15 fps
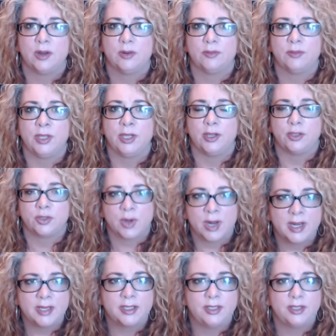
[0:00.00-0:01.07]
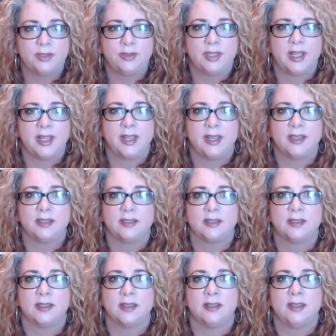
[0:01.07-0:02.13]
you know, trying to do things
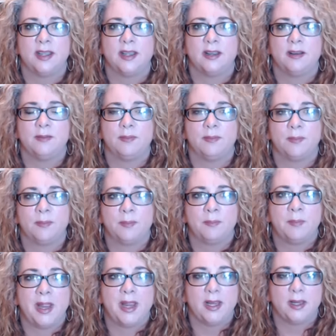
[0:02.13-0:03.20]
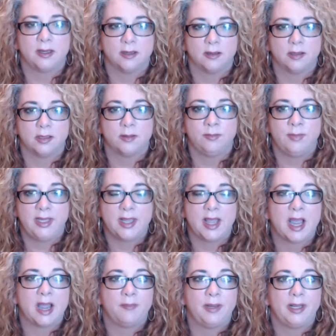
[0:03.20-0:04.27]
that make me
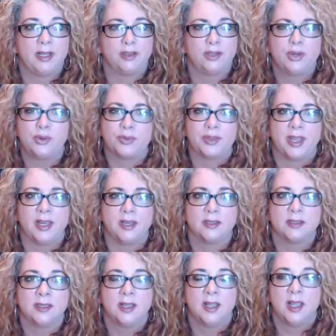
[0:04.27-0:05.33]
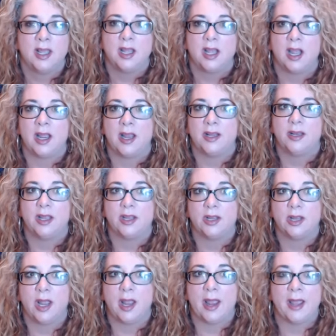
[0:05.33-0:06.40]
happy, little things. And
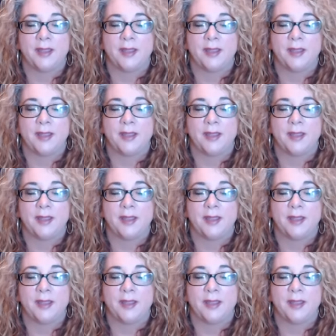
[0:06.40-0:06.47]
at